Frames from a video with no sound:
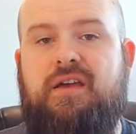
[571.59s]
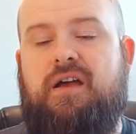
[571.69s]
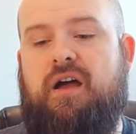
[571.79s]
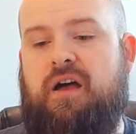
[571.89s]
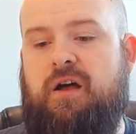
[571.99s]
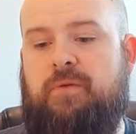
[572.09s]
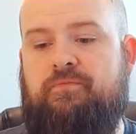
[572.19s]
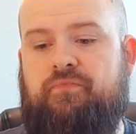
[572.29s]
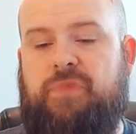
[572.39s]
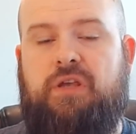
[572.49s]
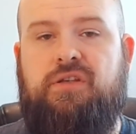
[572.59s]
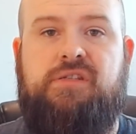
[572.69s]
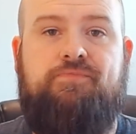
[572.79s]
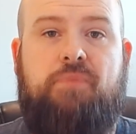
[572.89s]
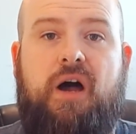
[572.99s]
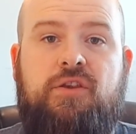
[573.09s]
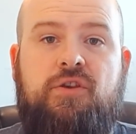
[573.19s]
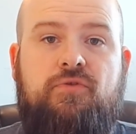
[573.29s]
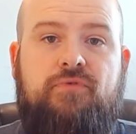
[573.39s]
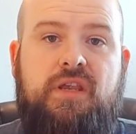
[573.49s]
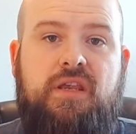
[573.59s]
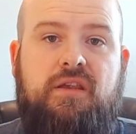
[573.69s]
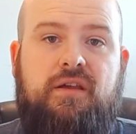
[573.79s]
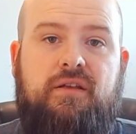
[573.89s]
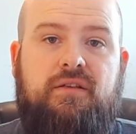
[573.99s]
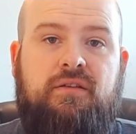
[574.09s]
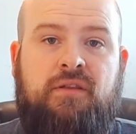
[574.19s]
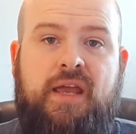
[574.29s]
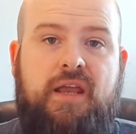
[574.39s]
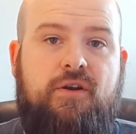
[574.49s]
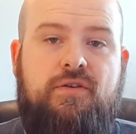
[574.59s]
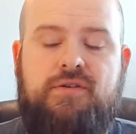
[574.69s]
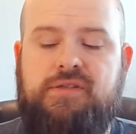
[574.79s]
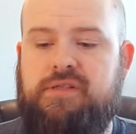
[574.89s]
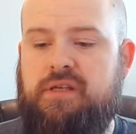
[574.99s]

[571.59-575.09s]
spot UV layers,